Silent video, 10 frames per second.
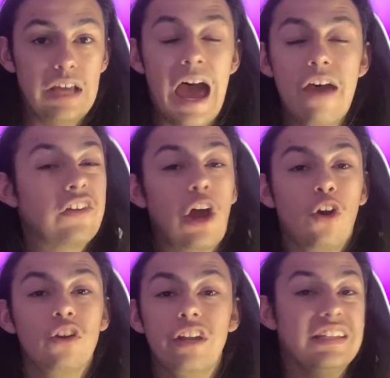I haven't
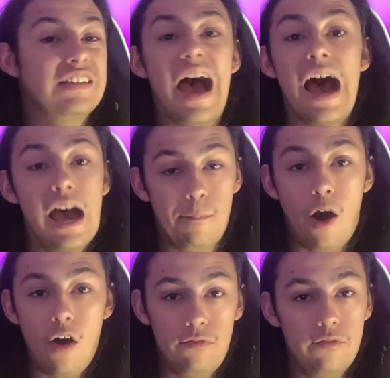earned a dime
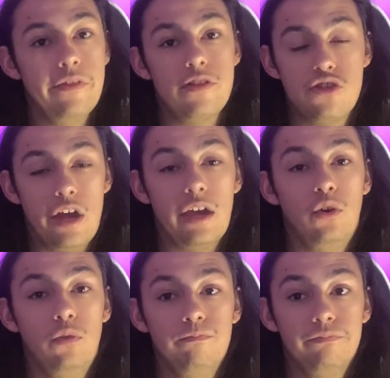off of this
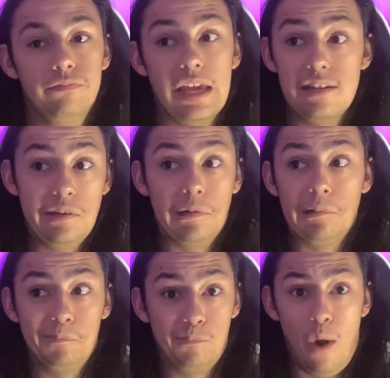channel
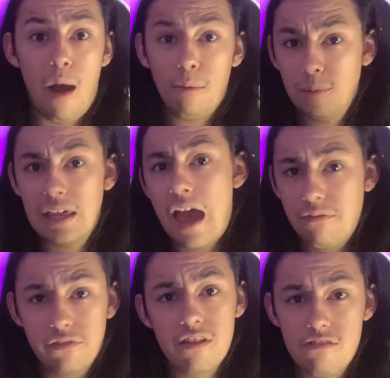until probably
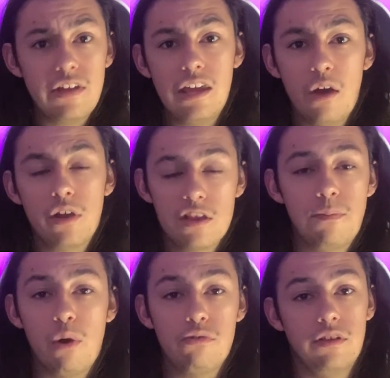after this video gets
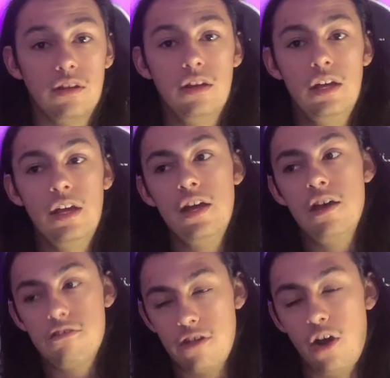posted.
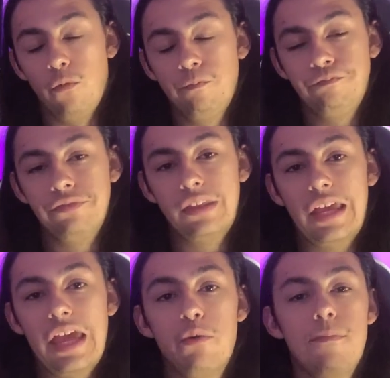So,
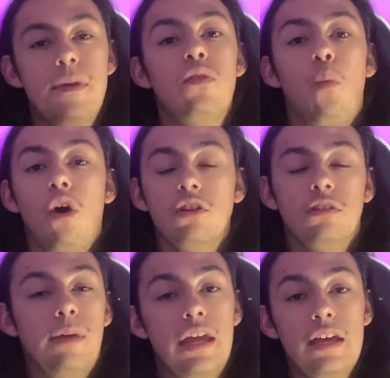it would mean the world
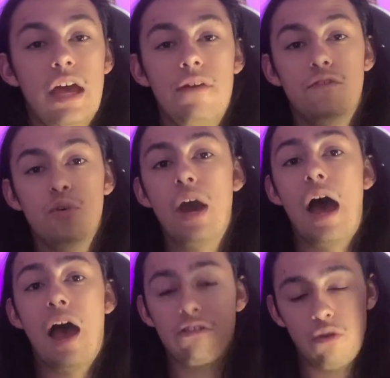to me if you
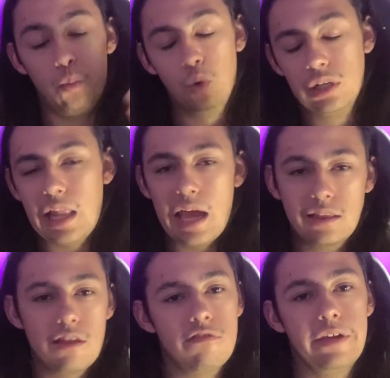guys would
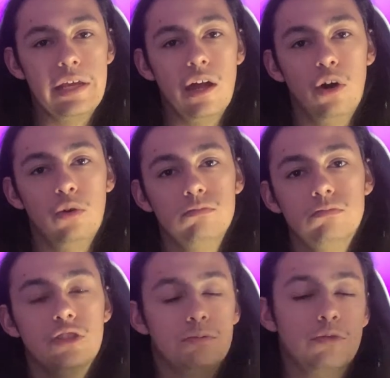like this video,
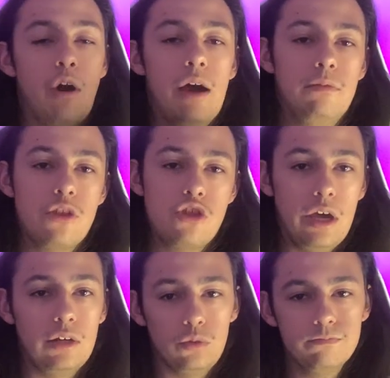subscribe to the
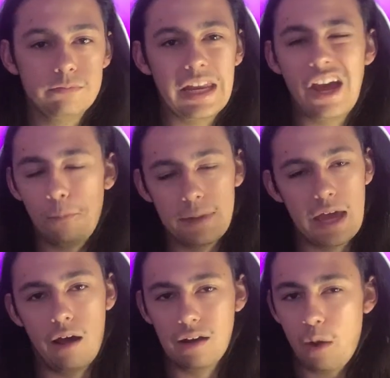channel, and help me
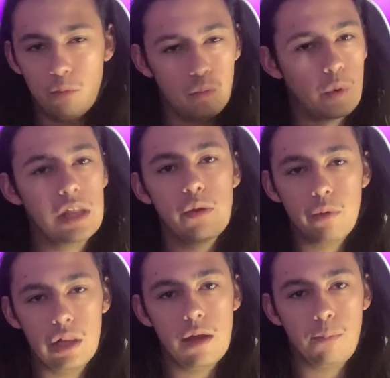out. I would really,
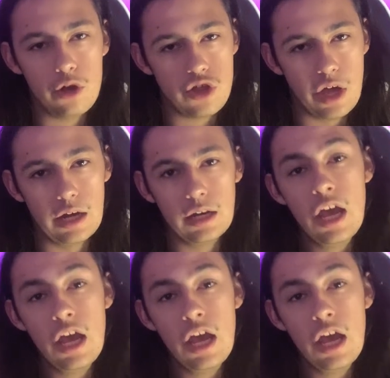really appreciate it.